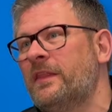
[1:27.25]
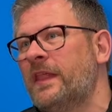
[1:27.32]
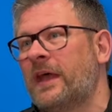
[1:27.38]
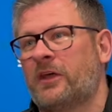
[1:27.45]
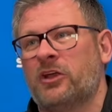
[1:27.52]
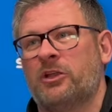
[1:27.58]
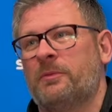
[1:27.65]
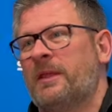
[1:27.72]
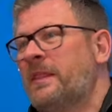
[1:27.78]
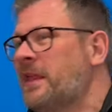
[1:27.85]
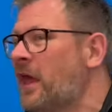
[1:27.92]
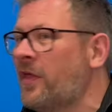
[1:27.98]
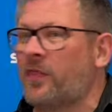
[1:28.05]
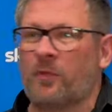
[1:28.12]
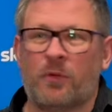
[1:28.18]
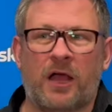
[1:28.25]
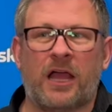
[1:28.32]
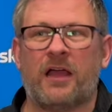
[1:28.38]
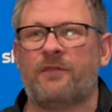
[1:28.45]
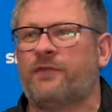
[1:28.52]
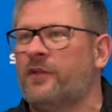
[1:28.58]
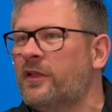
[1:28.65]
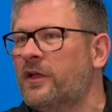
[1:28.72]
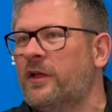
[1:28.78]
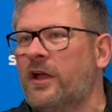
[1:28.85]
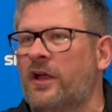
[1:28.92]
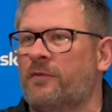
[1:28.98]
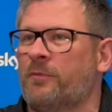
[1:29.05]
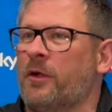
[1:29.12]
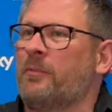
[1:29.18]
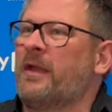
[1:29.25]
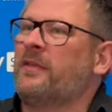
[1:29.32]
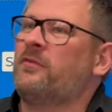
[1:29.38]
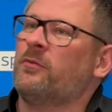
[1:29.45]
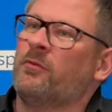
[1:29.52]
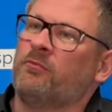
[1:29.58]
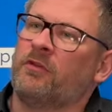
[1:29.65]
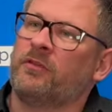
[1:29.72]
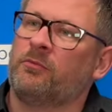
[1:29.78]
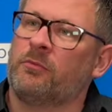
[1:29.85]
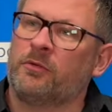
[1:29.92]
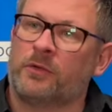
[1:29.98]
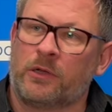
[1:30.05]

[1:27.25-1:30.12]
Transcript: the other way if momentum and rhythm would have